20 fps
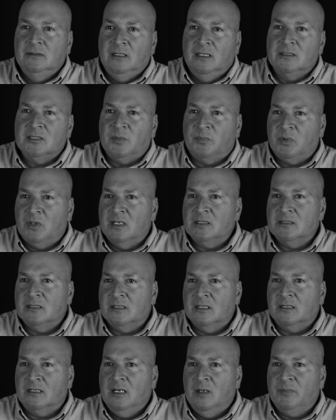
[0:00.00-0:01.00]
it's the
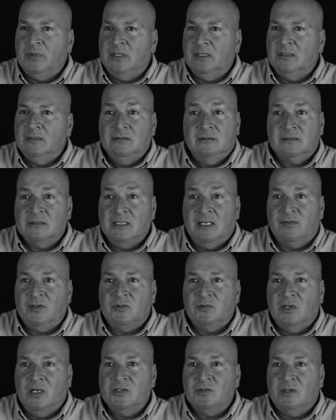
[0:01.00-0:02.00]
president of the company. It's not the
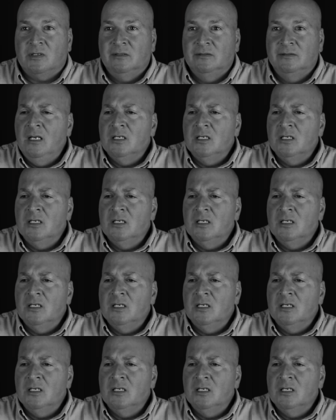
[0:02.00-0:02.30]
treasurer.